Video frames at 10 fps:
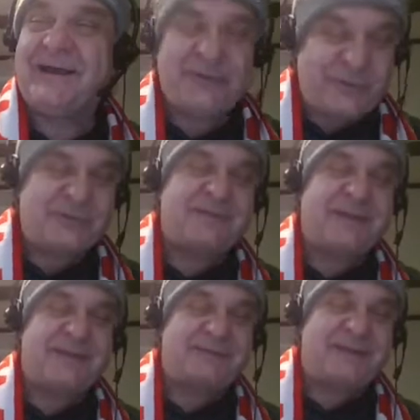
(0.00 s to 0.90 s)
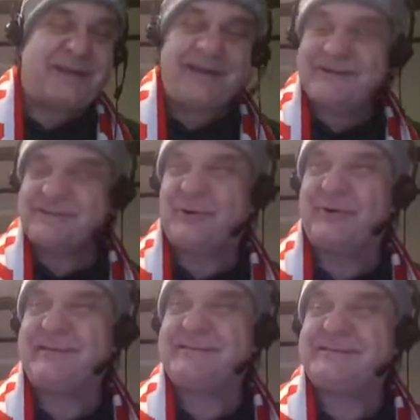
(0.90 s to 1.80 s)
new single today,
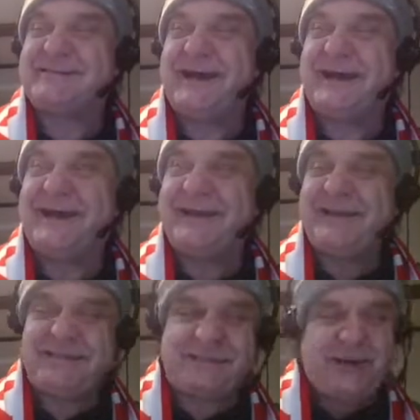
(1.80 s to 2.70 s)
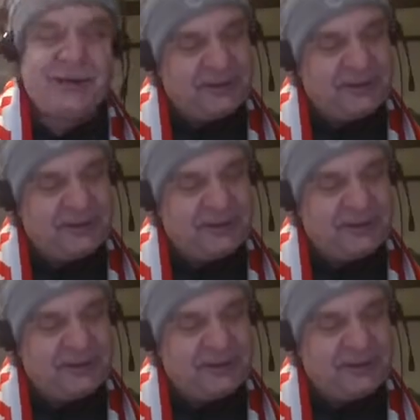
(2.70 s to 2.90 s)
so he's there.